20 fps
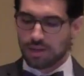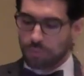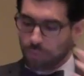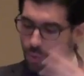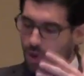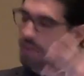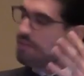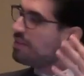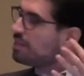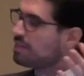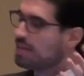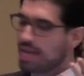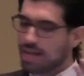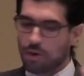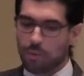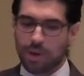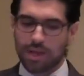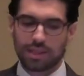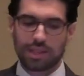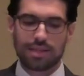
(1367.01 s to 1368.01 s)
one of his
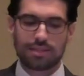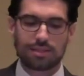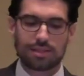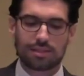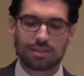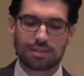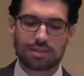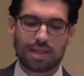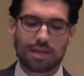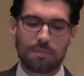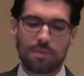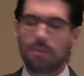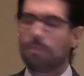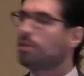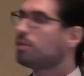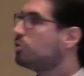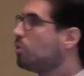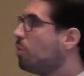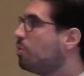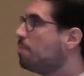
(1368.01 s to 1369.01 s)
takeaway lessons is that
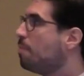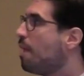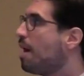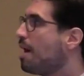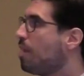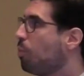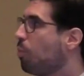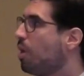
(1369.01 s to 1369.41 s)
people don't buy